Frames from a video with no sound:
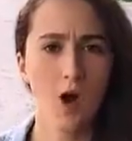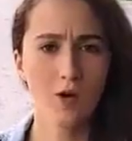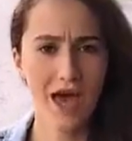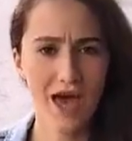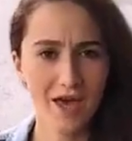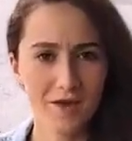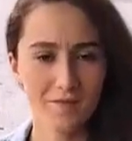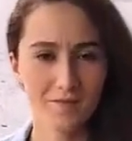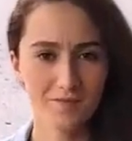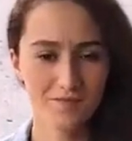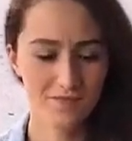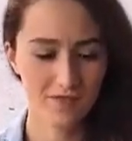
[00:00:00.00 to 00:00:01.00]
Okay,
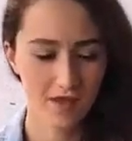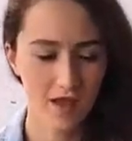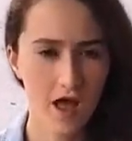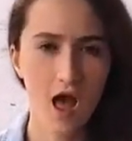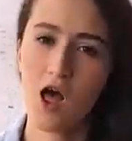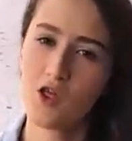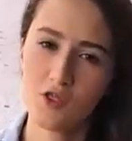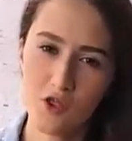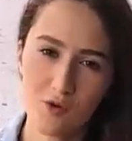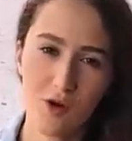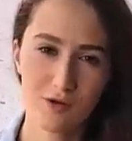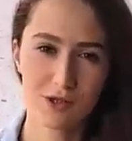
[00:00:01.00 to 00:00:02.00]

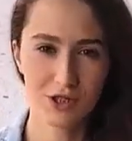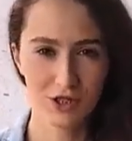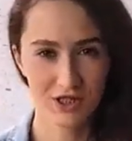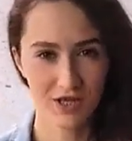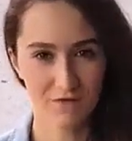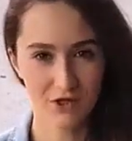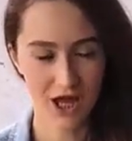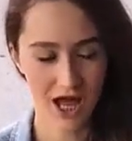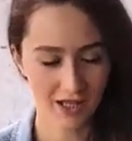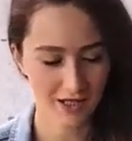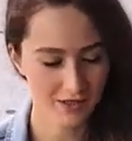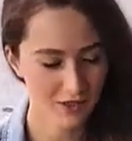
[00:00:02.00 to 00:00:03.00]
the roast yourself
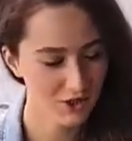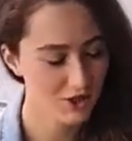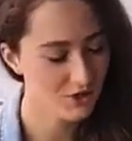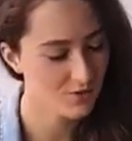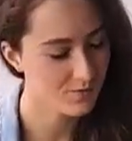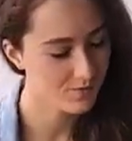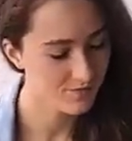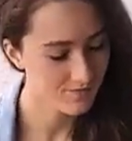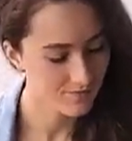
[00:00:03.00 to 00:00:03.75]
challenge.